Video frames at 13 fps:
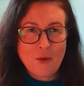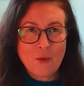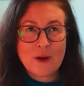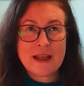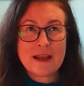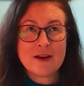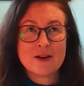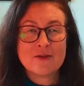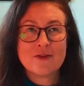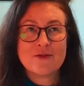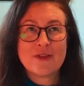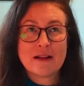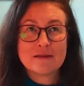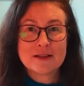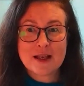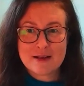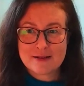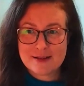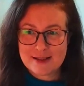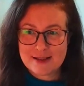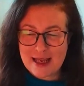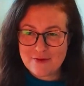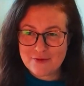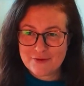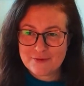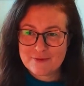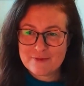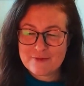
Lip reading: we have felt unsafe.